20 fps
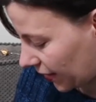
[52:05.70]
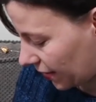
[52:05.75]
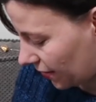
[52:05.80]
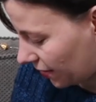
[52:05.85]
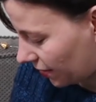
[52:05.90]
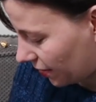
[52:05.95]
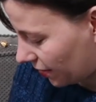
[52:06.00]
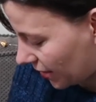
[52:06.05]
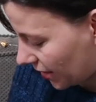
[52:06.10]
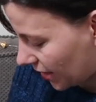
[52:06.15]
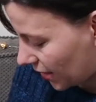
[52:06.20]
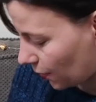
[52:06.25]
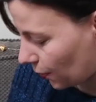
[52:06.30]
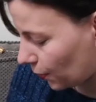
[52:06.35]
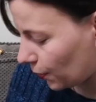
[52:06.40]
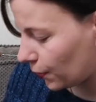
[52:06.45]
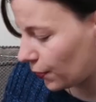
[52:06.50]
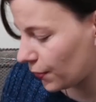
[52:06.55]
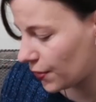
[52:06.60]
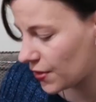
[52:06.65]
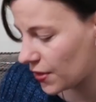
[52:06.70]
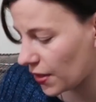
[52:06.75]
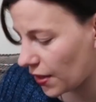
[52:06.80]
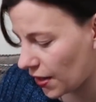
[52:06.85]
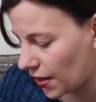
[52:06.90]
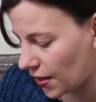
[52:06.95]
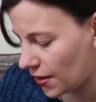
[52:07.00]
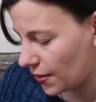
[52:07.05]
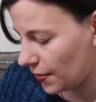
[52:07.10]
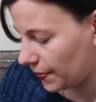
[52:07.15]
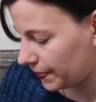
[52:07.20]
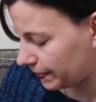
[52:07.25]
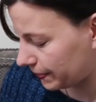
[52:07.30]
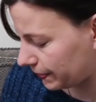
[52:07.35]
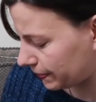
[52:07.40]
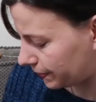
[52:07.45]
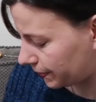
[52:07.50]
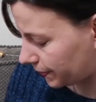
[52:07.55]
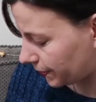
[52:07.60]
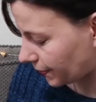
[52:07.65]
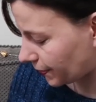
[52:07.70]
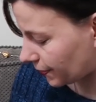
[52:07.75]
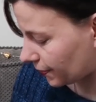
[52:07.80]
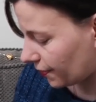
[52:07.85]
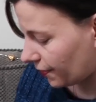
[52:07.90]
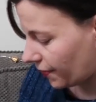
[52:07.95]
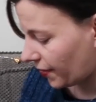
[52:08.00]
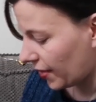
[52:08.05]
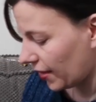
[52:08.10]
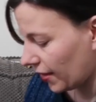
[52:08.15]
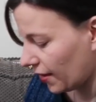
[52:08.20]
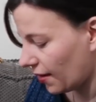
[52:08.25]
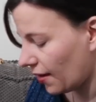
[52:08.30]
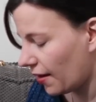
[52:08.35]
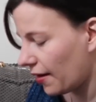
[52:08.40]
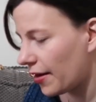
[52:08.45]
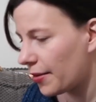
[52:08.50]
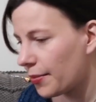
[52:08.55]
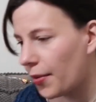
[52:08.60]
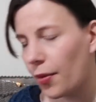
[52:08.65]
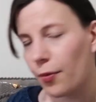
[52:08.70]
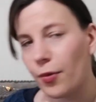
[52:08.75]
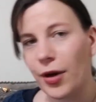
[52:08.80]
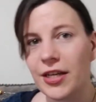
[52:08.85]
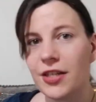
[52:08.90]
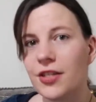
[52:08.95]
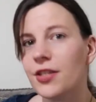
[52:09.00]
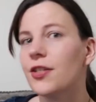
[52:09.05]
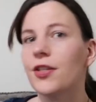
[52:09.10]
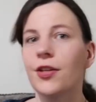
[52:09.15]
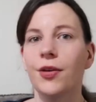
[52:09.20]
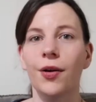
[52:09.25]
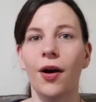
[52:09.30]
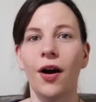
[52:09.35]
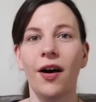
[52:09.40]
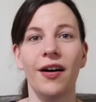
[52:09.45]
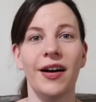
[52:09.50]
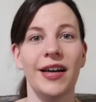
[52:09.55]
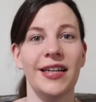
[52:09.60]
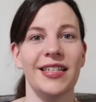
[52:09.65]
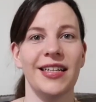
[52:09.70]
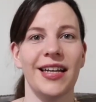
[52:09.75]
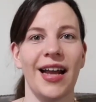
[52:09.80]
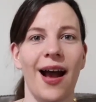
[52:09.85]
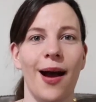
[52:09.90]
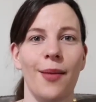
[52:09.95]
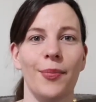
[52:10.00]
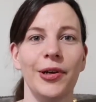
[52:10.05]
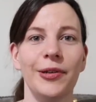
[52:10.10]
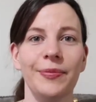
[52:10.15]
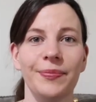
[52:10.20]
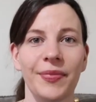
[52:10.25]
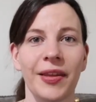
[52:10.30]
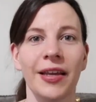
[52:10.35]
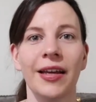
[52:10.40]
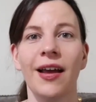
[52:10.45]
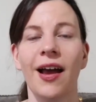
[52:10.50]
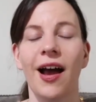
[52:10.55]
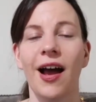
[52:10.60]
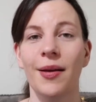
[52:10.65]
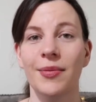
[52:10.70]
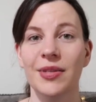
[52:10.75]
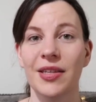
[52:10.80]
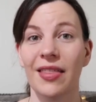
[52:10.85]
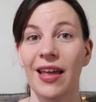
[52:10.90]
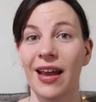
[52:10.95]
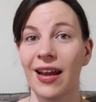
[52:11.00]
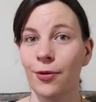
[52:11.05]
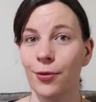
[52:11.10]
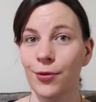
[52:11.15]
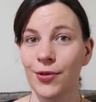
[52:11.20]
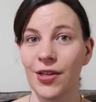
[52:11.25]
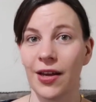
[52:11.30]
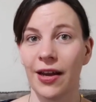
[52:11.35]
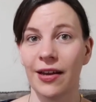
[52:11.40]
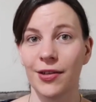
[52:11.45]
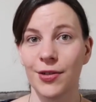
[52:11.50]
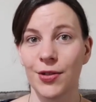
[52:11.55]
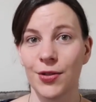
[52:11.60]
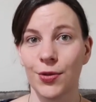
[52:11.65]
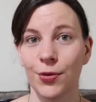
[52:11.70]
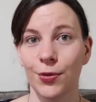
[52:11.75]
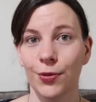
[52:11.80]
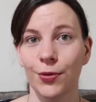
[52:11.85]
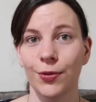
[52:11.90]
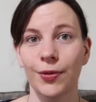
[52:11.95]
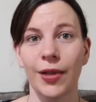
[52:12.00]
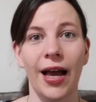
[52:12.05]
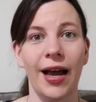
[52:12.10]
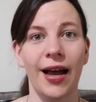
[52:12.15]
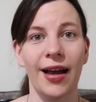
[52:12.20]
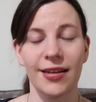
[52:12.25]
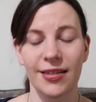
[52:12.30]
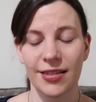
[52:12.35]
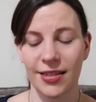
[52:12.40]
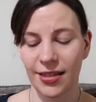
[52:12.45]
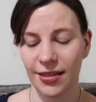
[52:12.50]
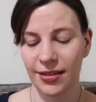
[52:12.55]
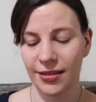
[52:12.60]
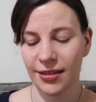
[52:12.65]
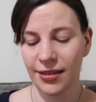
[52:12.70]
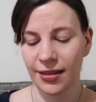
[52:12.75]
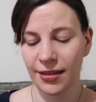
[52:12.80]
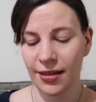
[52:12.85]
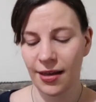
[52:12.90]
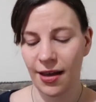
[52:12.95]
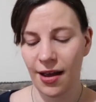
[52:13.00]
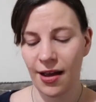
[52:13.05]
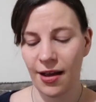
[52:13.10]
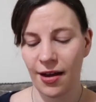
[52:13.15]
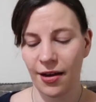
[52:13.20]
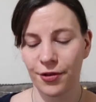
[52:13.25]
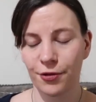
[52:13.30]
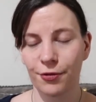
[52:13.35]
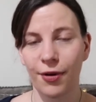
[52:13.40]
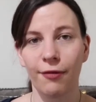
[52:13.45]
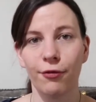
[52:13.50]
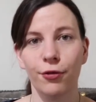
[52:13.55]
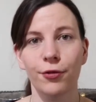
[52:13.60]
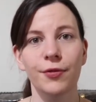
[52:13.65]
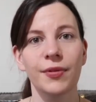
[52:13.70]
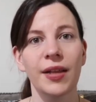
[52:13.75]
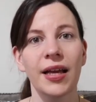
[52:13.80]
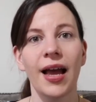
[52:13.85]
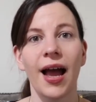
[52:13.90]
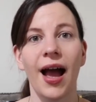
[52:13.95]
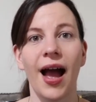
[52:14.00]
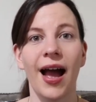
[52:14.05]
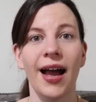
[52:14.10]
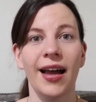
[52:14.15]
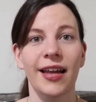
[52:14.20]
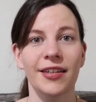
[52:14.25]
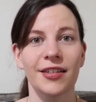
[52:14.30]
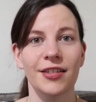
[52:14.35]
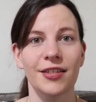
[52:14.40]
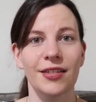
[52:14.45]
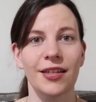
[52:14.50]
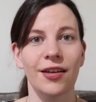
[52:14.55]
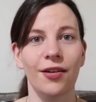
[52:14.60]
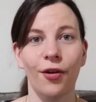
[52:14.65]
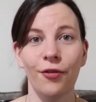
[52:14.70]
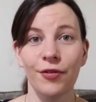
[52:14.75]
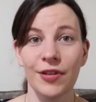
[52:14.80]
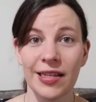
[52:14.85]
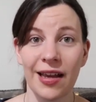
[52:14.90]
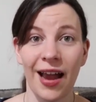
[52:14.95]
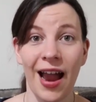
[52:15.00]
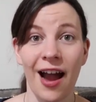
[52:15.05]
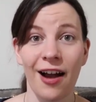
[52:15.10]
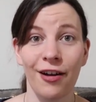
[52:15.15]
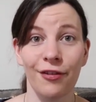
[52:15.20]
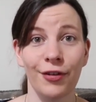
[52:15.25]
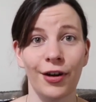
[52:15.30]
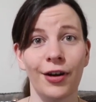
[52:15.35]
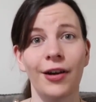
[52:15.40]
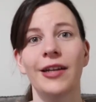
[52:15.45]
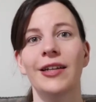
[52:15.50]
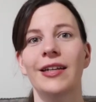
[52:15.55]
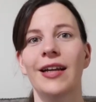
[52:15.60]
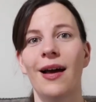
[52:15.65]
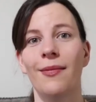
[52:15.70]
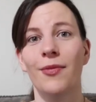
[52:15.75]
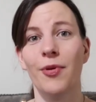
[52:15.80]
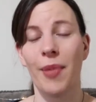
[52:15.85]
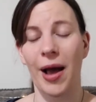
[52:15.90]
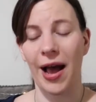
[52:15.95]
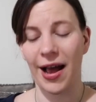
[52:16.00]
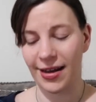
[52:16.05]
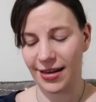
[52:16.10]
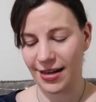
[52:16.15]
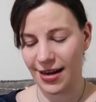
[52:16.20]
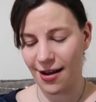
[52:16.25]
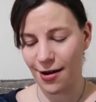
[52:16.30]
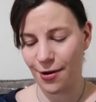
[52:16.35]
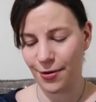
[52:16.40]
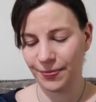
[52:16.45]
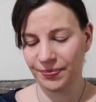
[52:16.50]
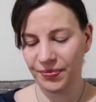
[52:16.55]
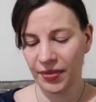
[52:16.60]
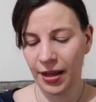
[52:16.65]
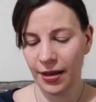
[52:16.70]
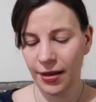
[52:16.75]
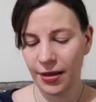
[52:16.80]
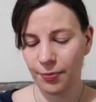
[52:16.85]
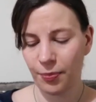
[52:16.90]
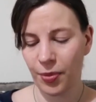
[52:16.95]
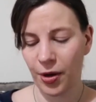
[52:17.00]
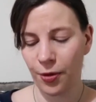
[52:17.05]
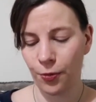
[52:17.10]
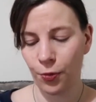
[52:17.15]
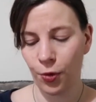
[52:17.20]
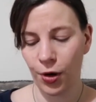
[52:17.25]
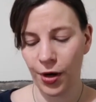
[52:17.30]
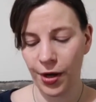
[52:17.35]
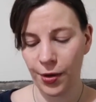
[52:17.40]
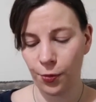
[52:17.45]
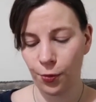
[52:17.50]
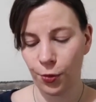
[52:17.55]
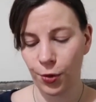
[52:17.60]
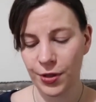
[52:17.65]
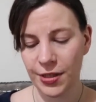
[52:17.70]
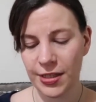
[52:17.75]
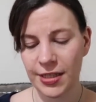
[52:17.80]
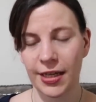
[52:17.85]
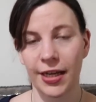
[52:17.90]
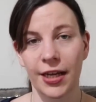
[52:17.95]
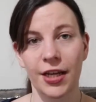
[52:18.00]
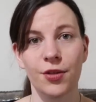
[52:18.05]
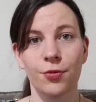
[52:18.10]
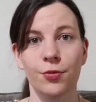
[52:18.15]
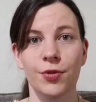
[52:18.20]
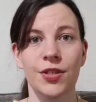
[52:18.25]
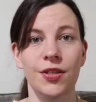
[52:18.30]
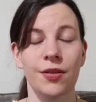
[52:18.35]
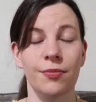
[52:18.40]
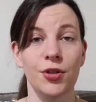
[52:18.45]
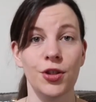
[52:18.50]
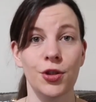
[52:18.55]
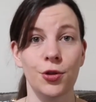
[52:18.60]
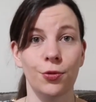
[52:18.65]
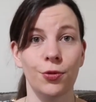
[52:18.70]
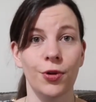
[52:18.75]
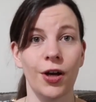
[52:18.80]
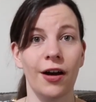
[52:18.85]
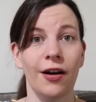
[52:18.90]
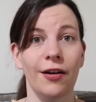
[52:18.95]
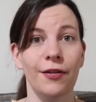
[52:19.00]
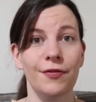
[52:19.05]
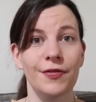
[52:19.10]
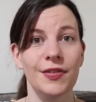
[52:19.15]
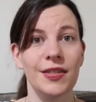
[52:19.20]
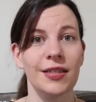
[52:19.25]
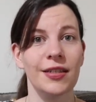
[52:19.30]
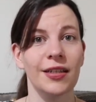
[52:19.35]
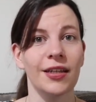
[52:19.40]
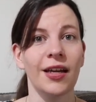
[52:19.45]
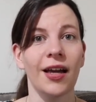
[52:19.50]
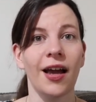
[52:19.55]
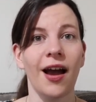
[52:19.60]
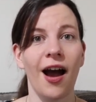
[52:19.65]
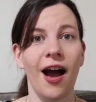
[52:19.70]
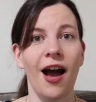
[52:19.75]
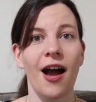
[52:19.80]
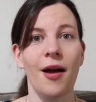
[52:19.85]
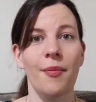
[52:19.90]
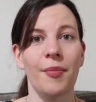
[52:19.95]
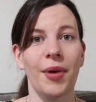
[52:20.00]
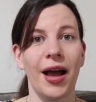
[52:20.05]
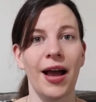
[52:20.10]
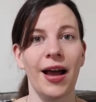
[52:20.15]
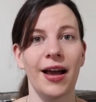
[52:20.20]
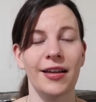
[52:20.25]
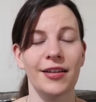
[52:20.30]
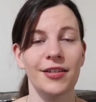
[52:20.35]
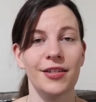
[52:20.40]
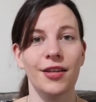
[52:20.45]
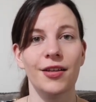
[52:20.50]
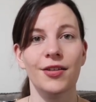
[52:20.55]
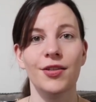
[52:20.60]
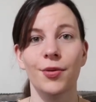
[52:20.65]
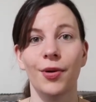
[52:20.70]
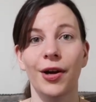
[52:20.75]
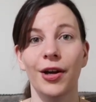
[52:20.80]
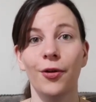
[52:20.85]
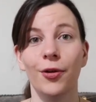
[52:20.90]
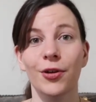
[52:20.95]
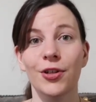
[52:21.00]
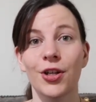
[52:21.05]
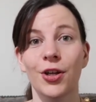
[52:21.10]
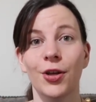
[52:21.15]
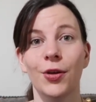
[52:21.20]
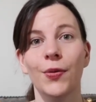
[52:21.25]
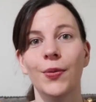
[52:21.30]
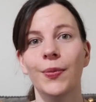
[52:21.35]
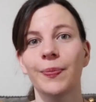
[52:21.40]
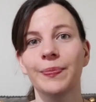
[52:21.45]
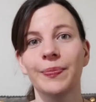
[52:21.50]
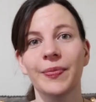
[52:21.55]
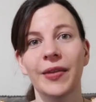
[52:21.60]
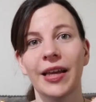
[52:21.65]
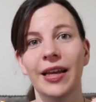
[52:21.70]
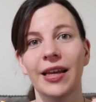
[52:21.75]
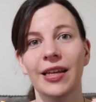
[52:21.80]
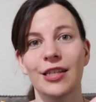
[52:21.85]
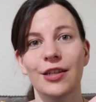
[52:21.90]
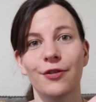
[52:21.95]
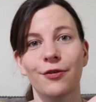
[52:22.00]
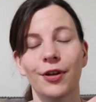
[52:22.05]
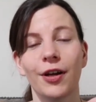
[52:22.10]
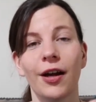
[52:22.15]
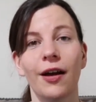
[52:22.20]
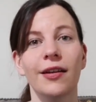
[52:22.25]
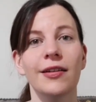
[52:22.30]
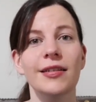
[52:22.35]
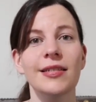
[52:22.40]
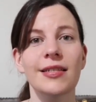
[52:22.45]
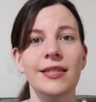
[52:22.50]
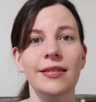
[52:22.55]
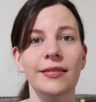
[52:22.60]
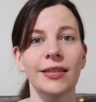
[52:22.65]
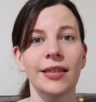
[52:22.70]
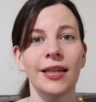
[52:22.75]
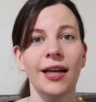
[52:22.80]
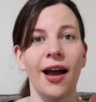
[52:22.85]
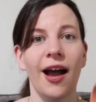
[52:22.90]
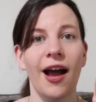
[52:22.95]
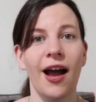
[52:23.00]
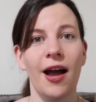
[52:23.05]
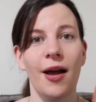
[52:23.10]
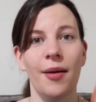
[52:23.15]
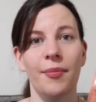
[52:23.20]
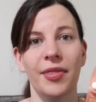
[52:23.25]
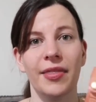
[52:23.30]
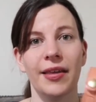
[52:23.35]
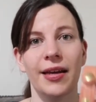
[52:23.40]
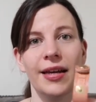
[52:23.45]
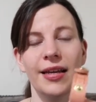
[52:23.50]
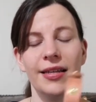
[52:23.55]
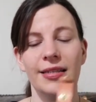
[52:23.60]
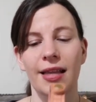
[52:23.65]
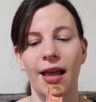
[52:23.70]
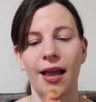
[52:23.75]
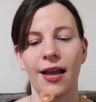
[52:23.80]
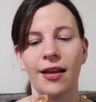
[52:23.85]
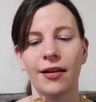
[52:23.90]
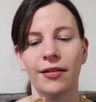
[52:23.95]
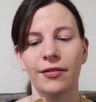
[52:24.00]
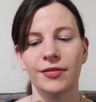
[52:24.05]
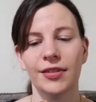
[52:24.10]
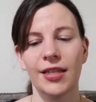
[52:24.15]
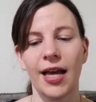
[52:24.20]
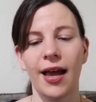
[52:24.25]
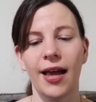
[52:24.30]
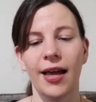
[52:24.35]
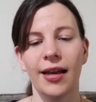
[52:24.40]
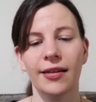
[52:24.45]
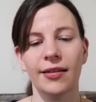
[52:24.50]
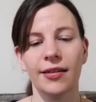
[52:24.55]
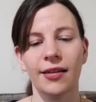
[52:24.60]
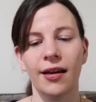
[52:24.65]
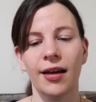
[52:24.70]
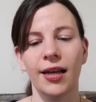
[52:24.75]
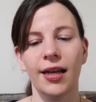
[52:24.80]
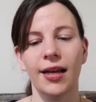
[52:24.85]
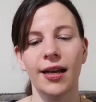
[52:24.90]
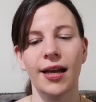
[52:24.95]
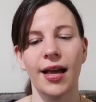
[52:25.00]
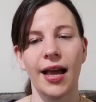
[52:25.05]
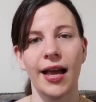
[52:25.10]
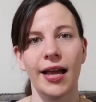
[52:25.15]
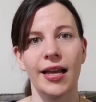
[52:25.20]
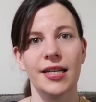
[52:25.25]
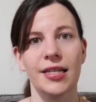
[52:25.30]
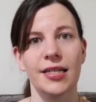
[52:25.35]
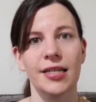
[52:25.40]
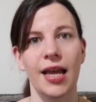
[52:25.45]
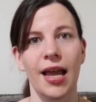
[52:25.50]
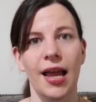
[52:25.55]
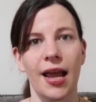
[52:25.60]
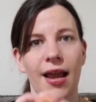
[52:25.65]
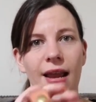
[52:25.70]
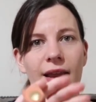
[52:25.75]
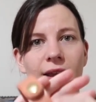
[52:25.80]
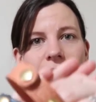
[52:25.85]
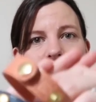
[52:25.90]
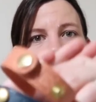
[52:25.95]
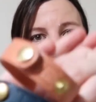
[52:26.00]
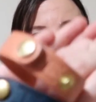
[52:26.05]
I also went to Hide and Hammer, so they also had a stall at Unravel, and obviously I have a Hide and Hammer bag now, but what I wanted was some shawl cuffs, and so I got two in different colours. There is a kind of tan colour and a